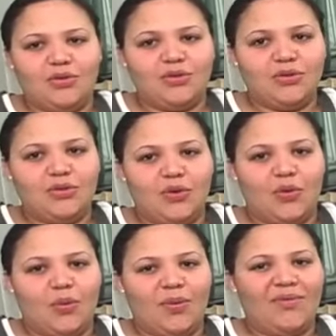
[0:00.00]
school,
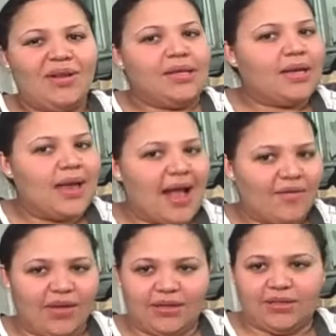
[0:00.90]
so we really didn't
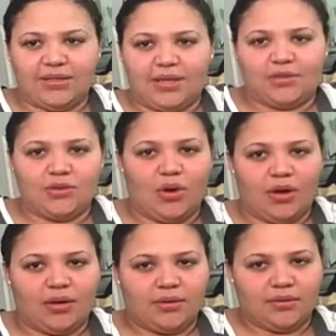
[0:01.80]
have like the sex
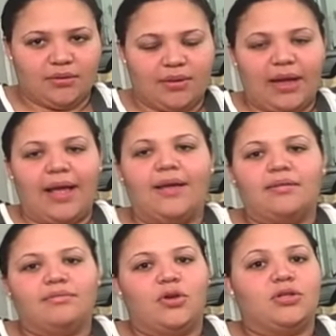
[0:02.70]
talk. Yeah. Mm-hmm. Like I
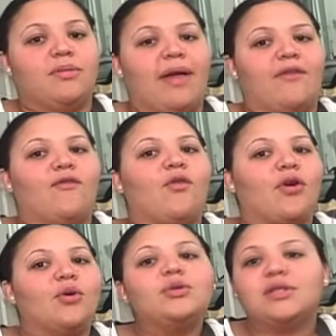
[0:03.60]
mm. talked to my
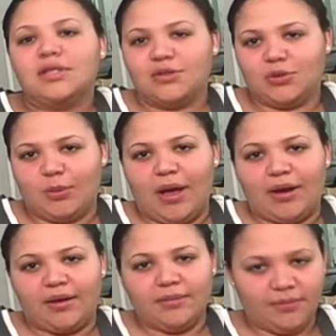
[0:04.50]
four older sisters
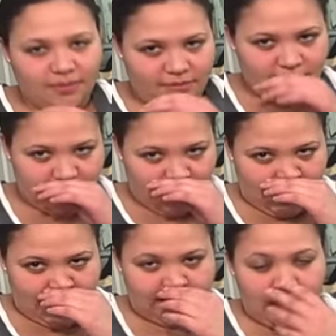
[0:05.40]
about it, mm-hmm.
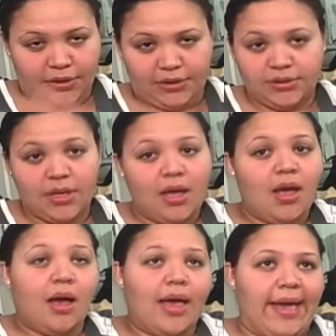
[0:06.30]
and that's how I learned.
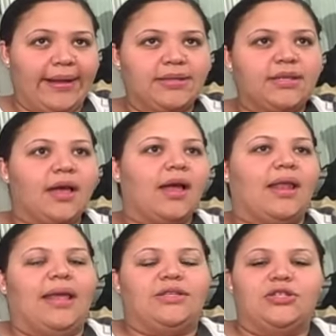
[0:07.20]
And
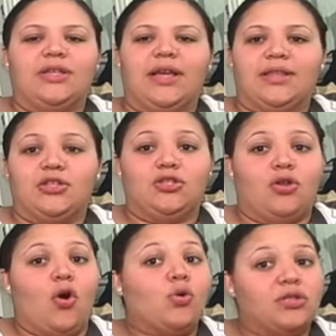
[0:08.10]
like just to get the
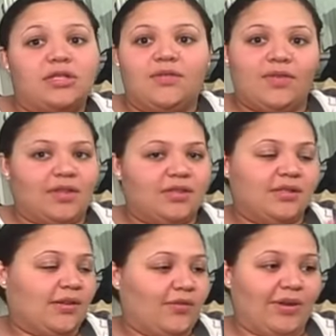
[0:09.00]
whole gist of it,
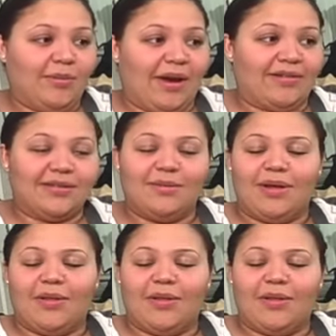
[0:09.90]
this is like really embarrassing